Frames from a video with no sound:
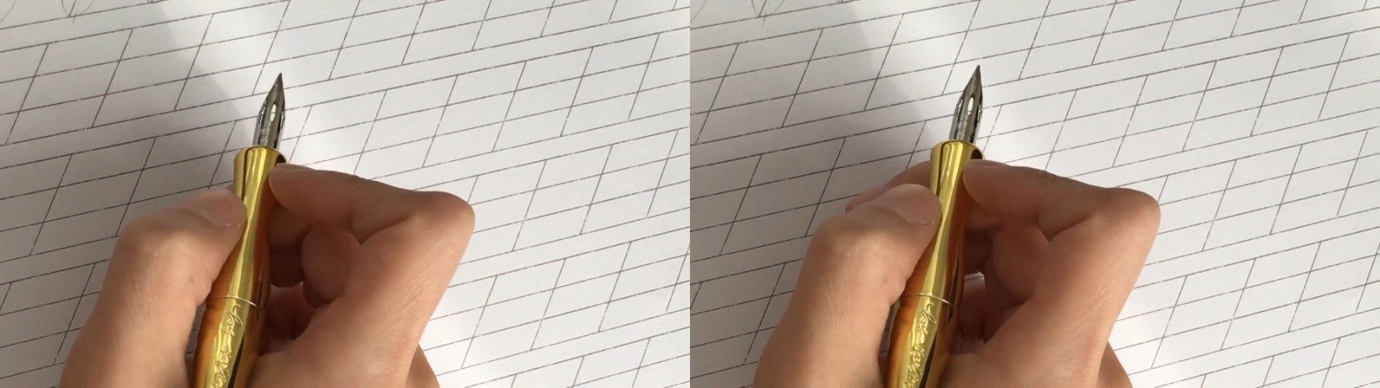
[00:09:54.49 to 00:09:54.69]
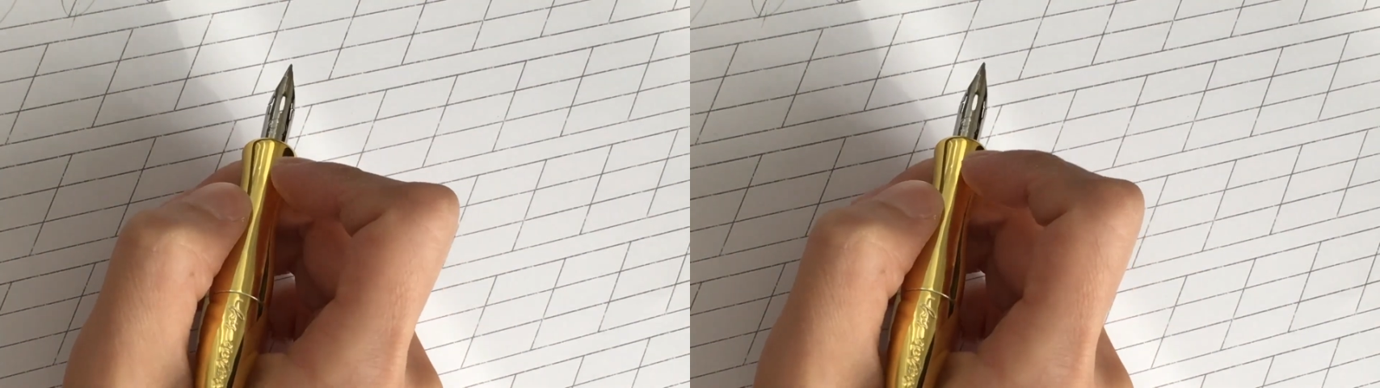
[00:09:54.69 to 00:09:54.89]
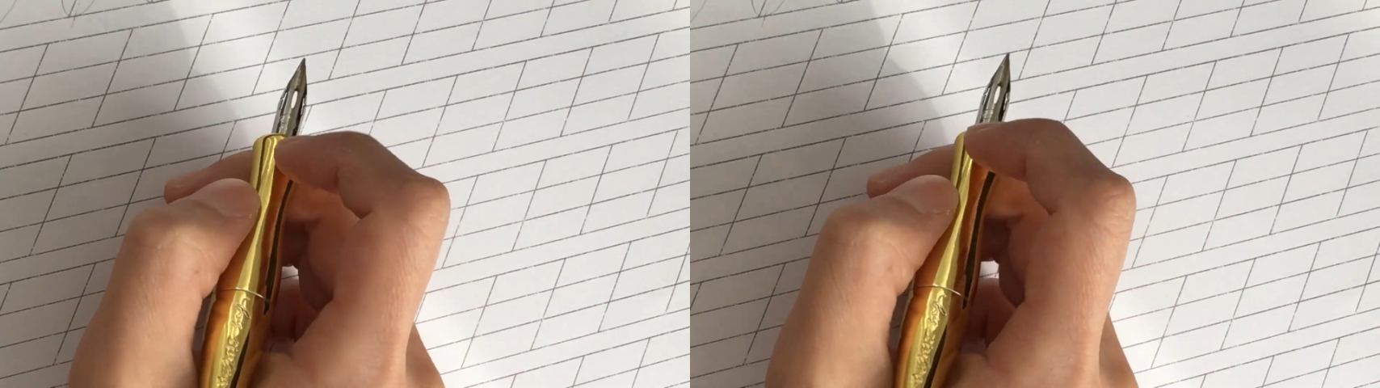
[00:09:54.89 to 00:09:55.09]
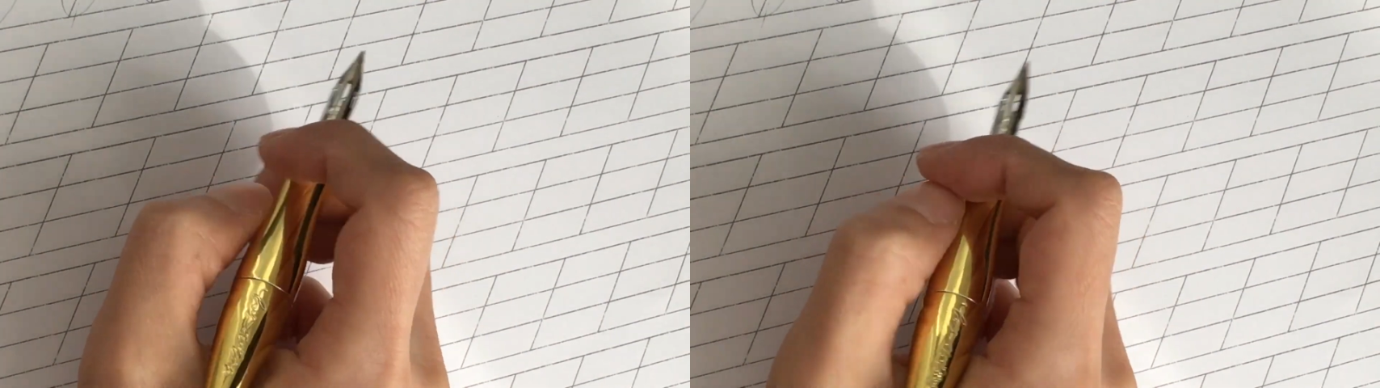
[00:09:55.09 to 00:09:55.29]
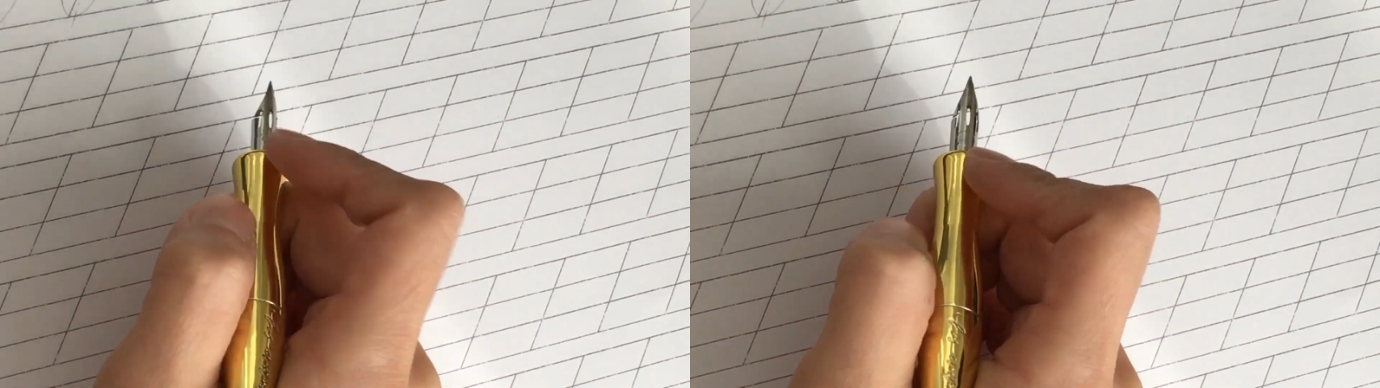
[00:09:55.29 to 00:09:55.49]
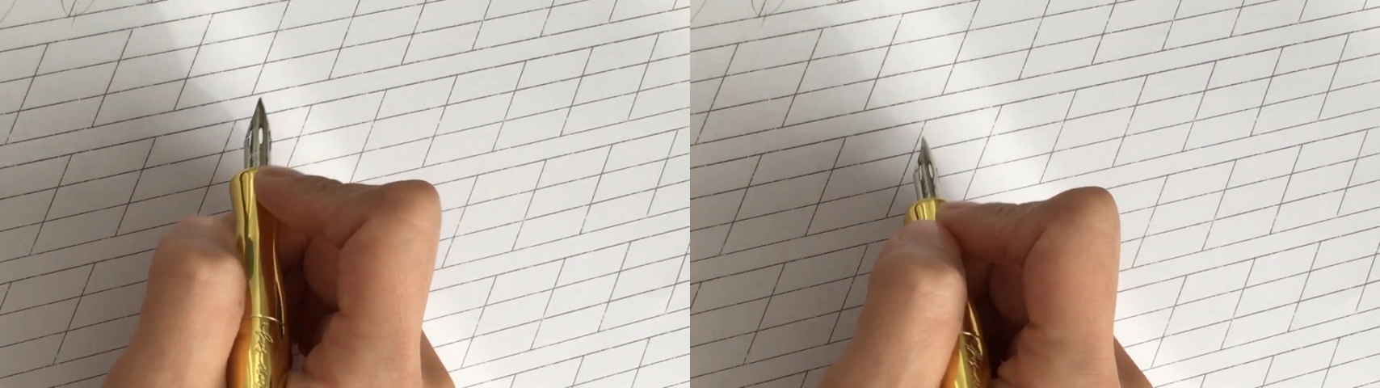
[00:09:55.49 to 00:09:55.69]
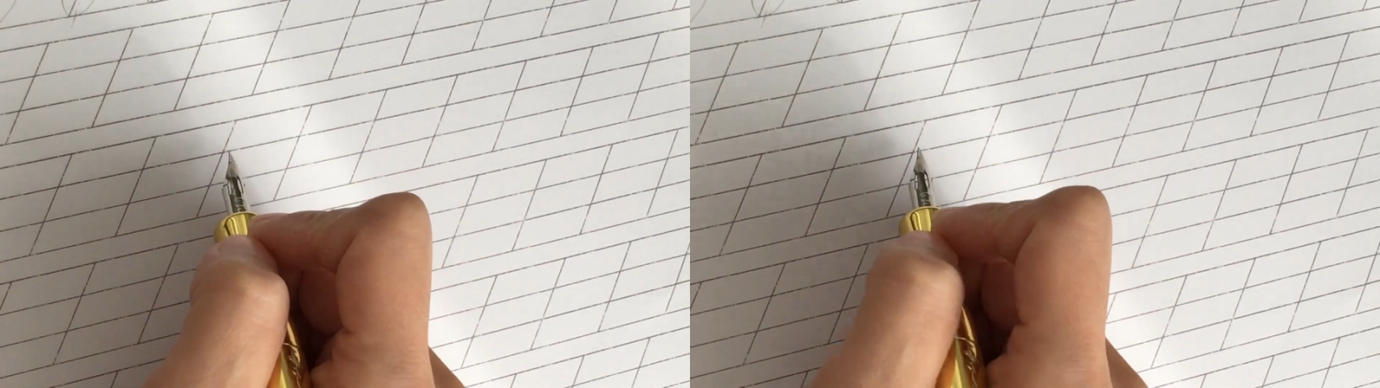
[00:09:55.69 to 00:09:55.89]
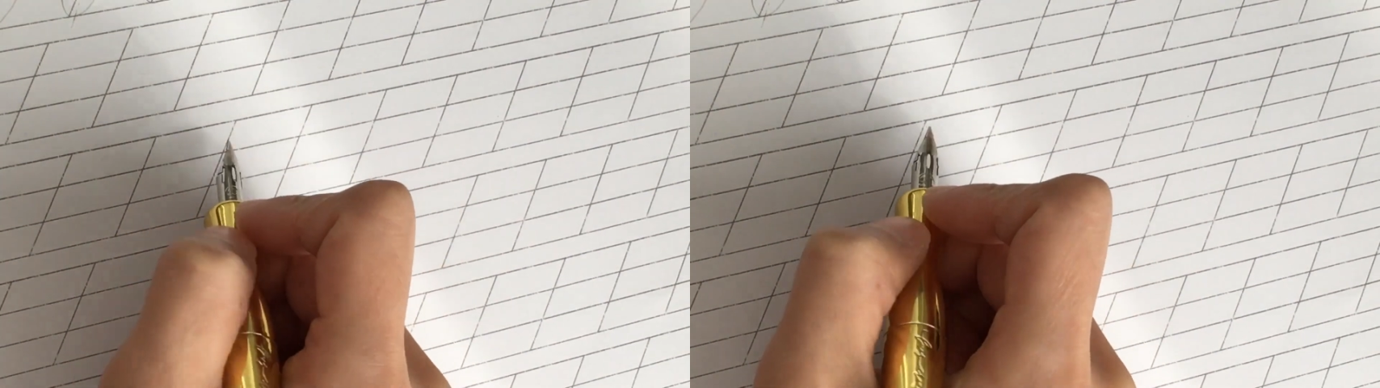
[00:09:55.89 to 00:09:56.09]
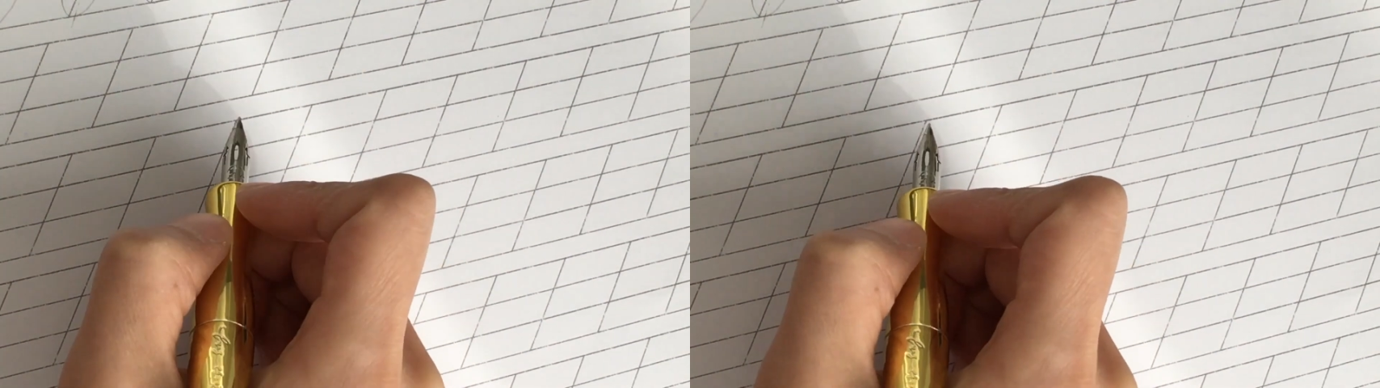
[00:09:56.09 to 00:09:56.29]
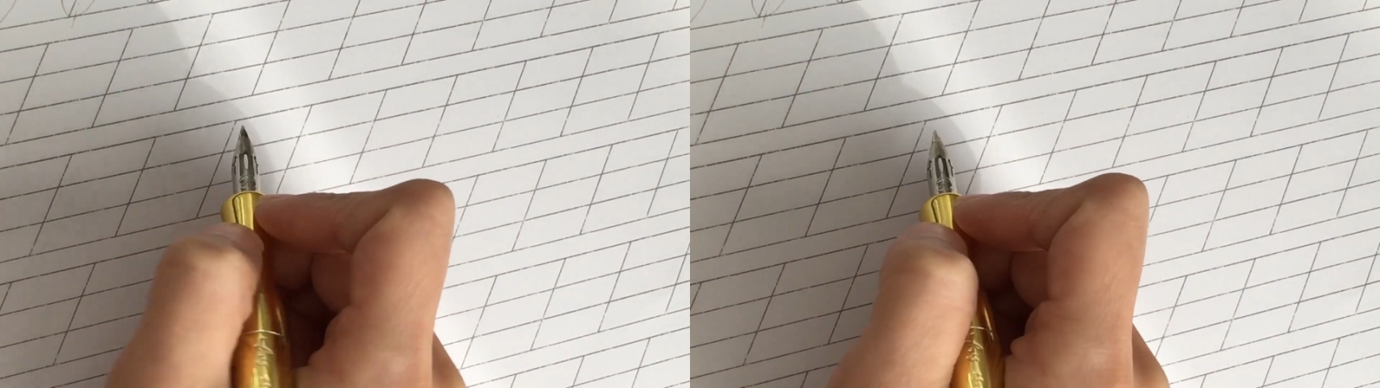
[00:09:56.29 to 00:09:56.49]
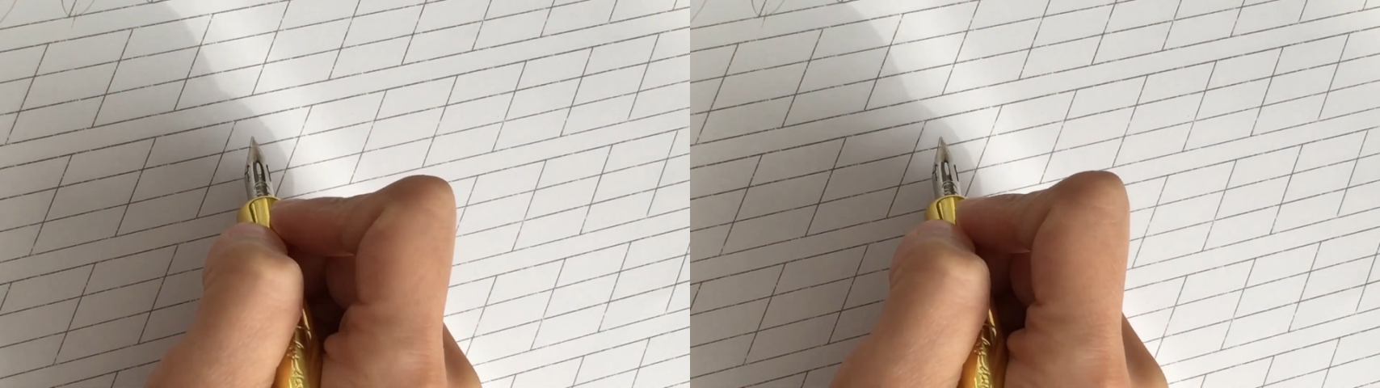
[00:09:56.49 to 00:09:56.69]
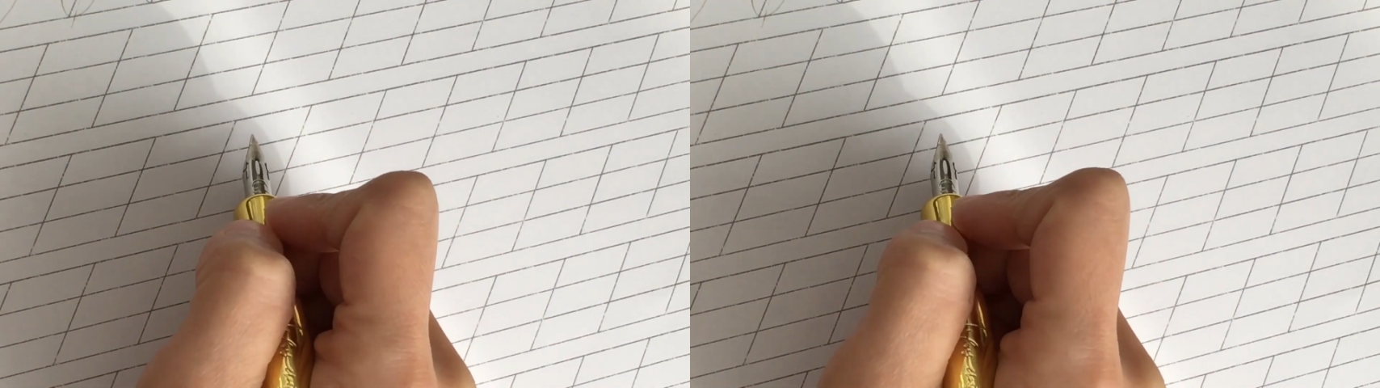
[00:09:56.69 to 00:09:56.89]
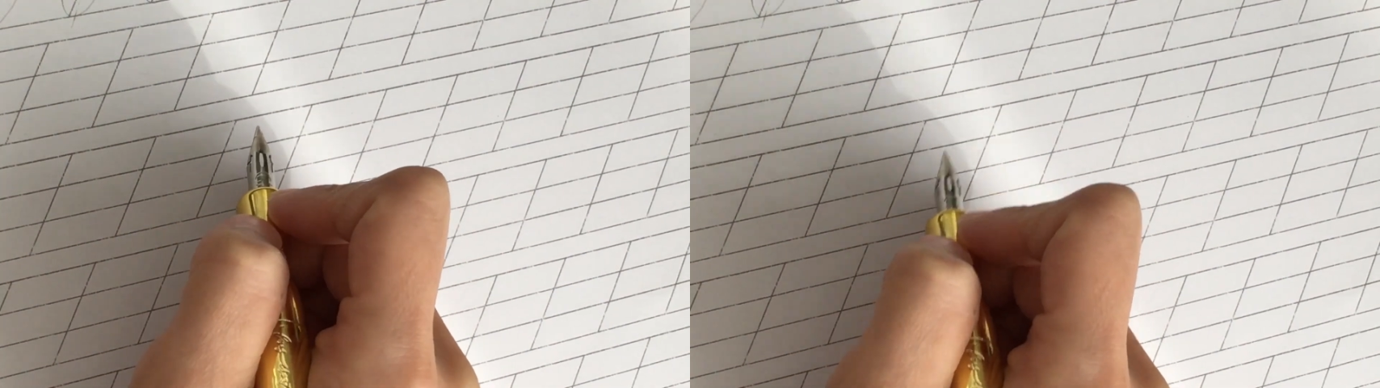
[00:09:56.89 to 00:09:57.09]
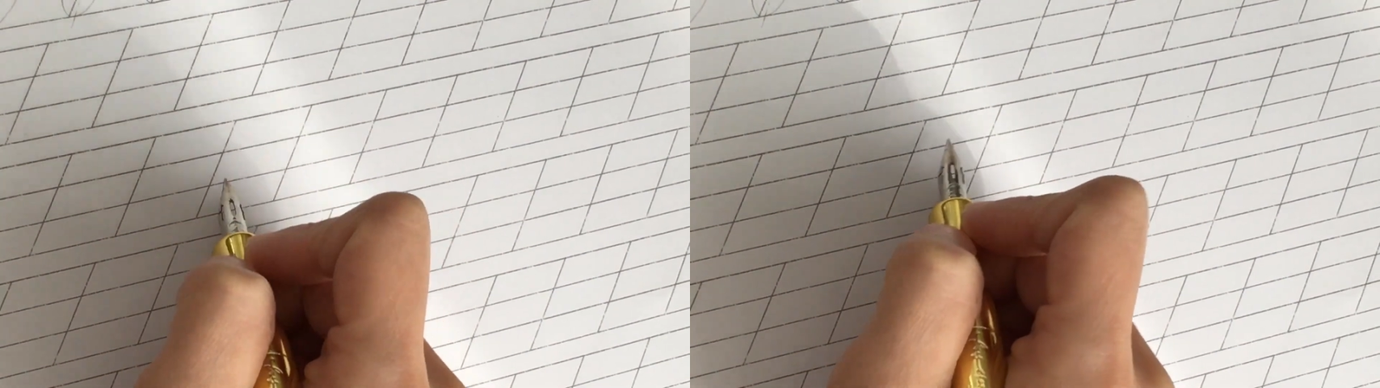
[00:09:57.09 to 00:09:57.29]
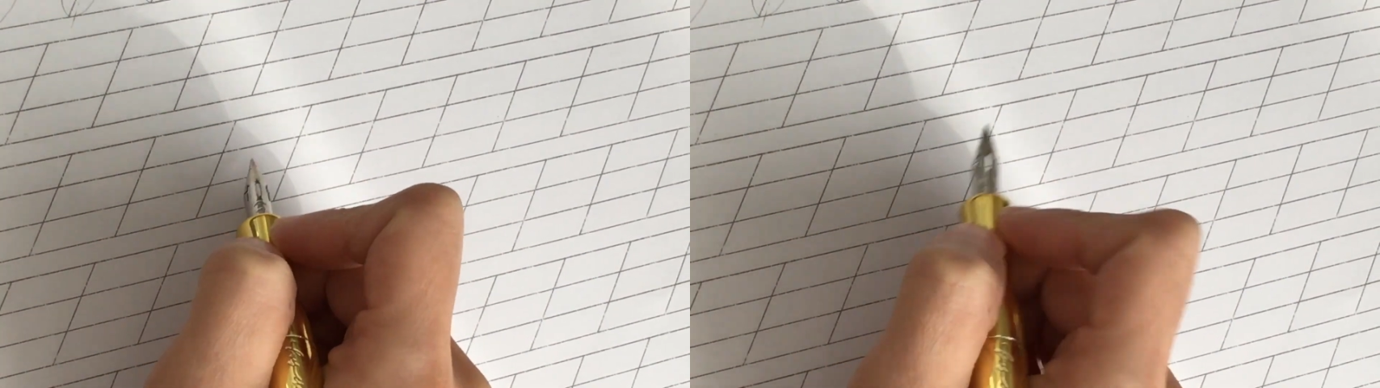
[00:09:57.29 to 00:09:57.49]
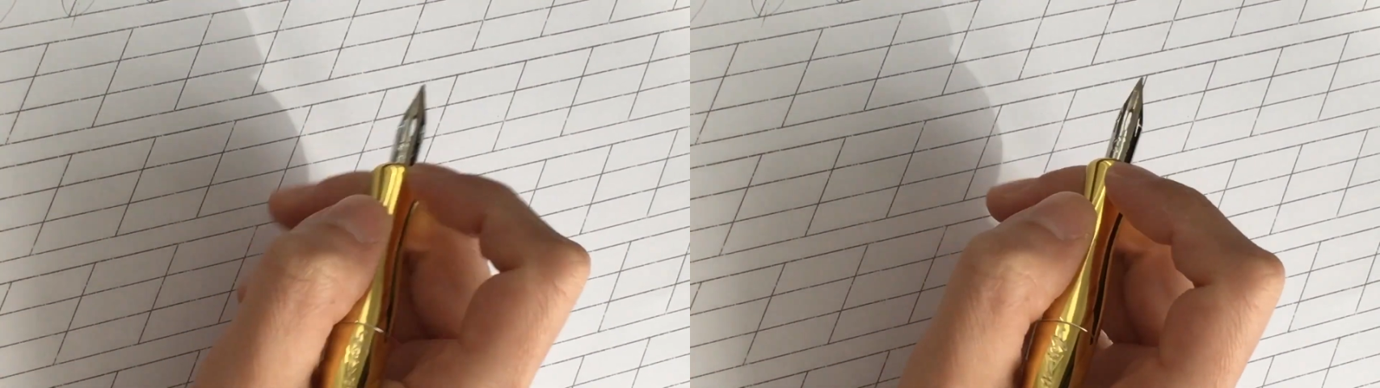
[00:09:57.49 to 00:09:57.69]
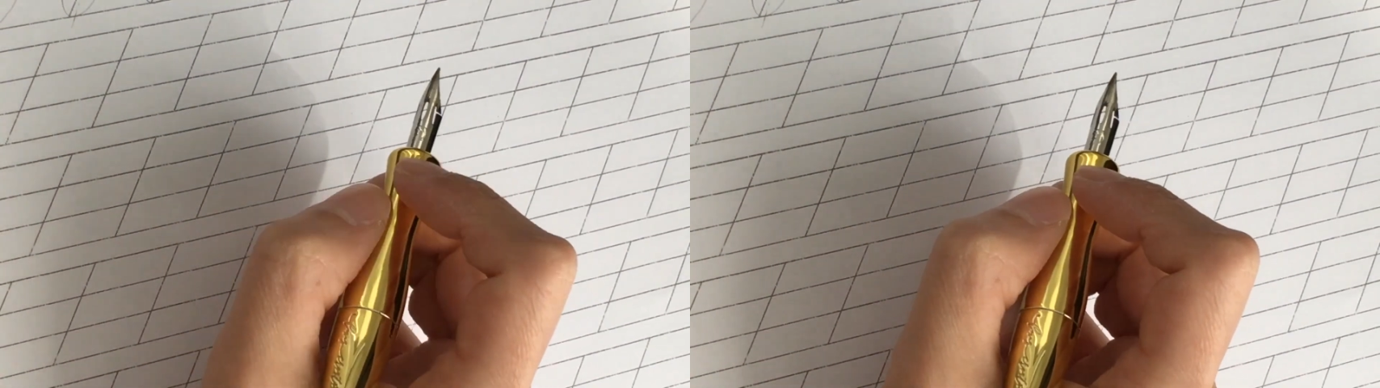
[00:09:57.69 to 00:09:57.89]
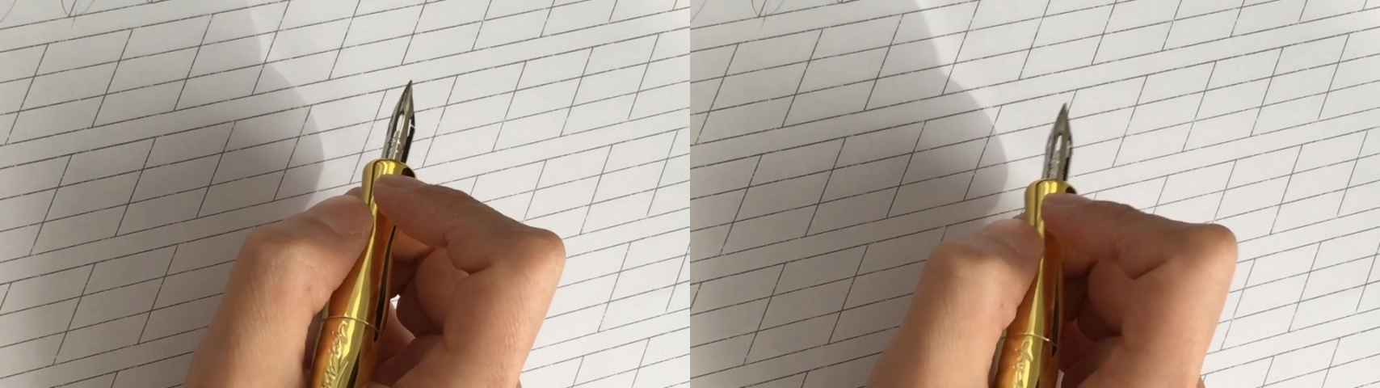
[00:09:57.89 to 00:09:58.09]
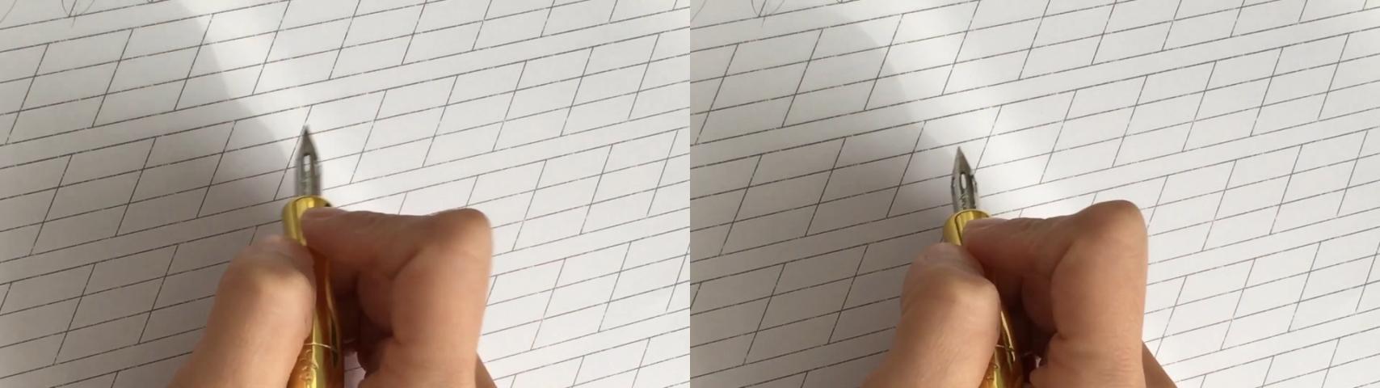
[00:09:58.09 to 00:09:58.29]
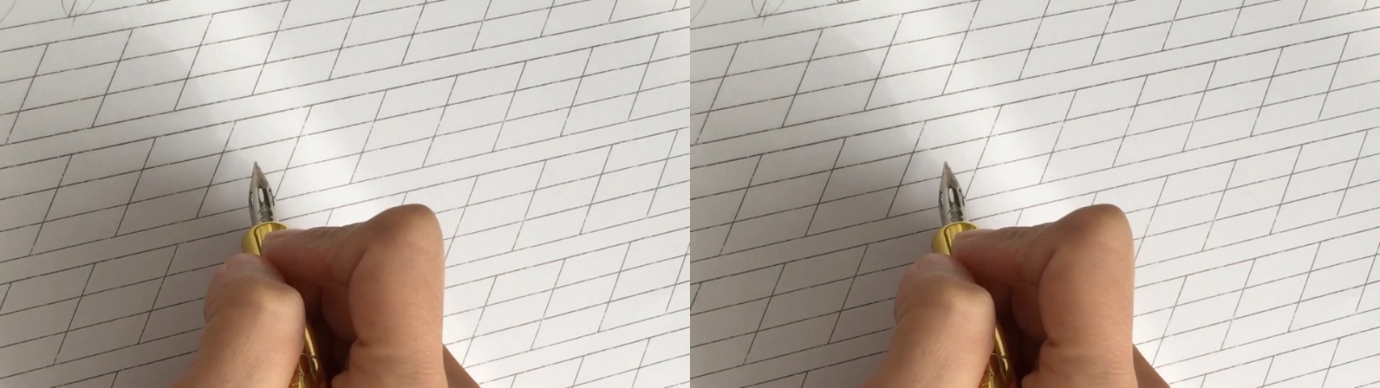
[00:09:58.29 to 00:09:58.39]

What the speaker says: (no speaker visible)